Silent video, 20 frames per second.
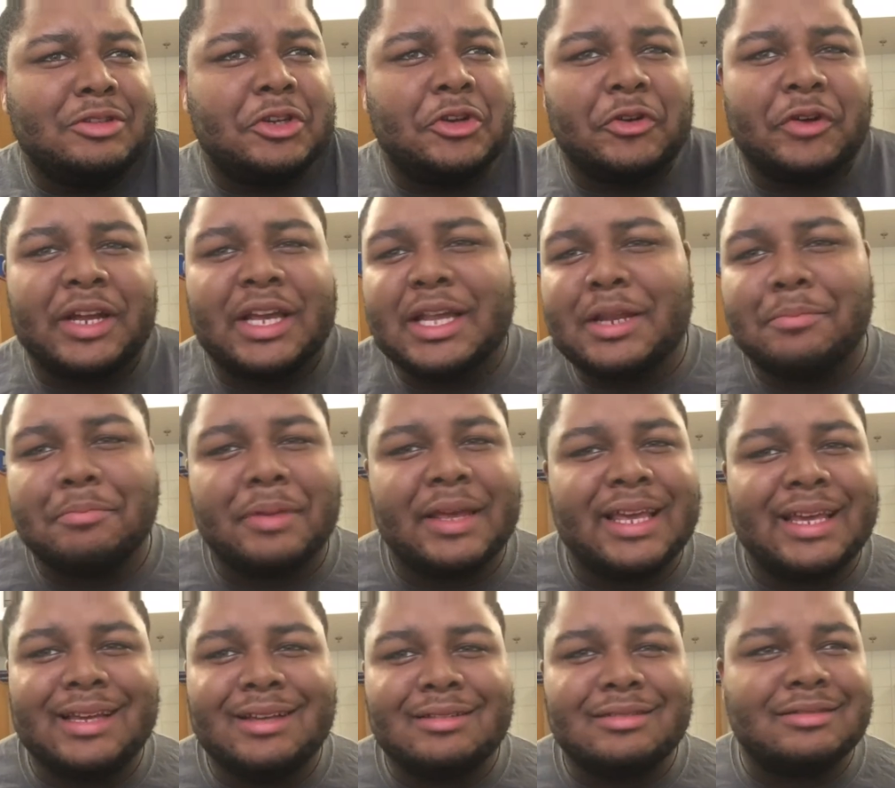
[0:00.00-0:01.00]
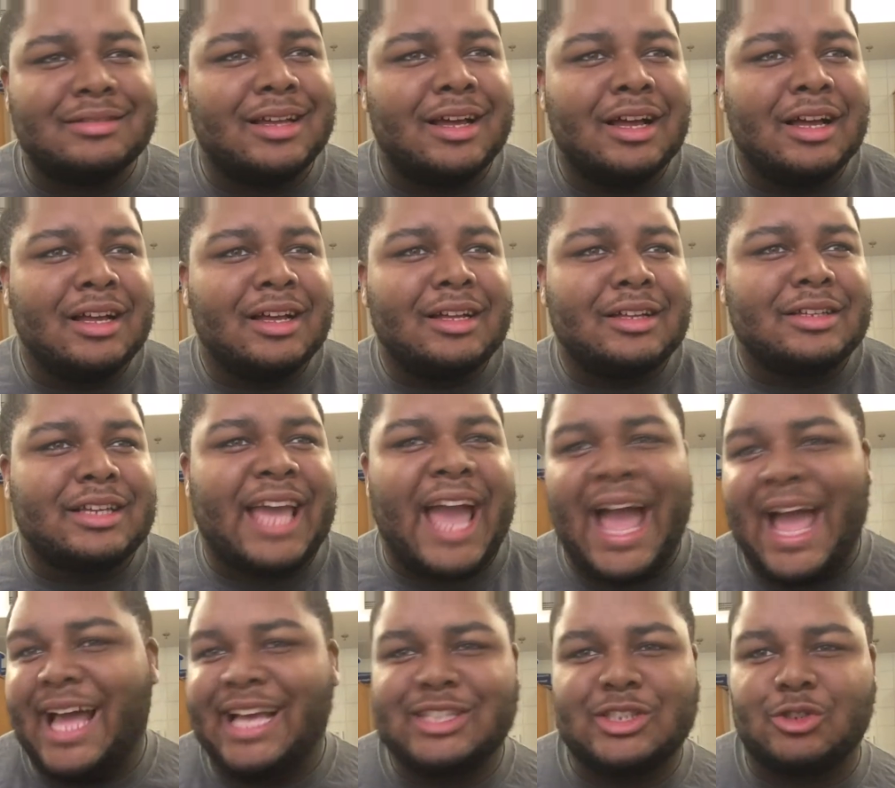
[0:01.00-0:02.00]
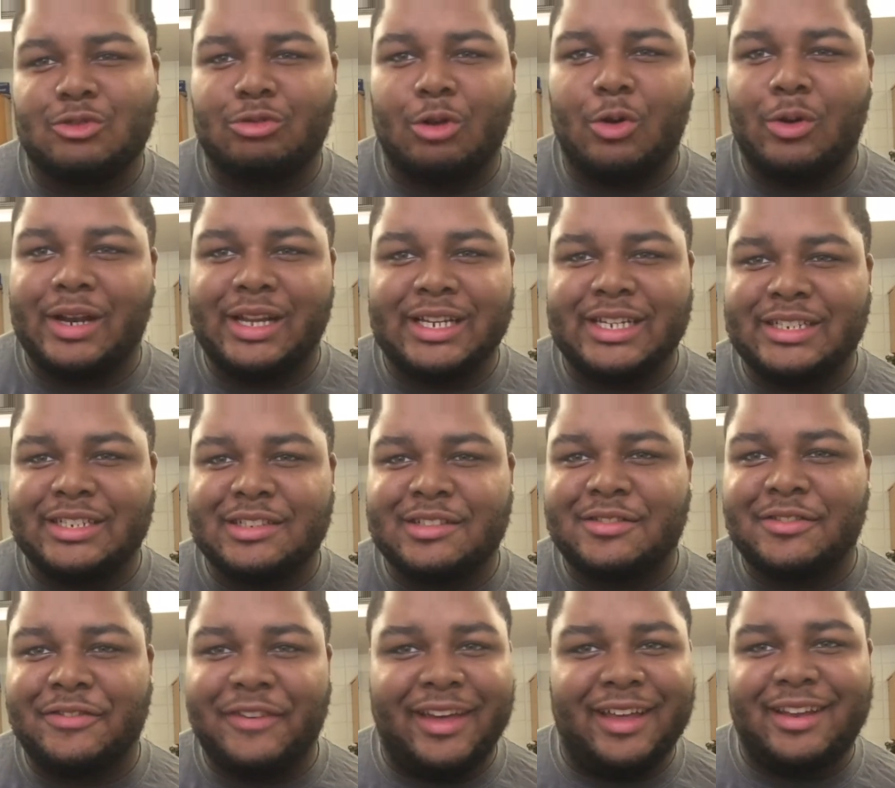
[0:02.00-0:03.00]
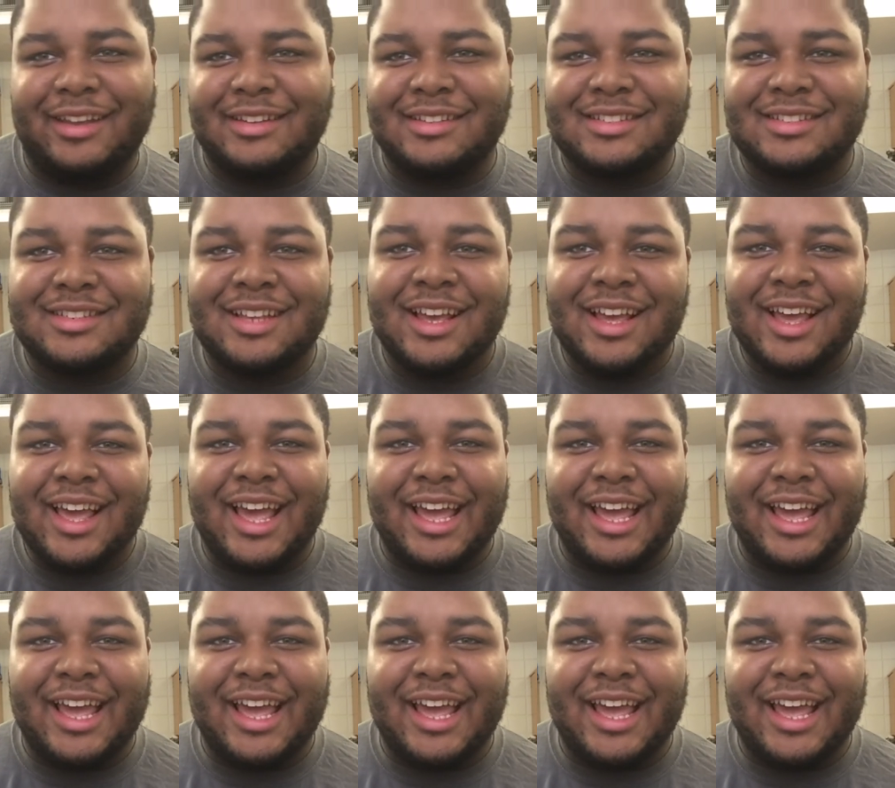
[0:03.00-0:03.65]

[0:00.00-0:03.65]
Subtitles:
green bean casserole that they just fed us.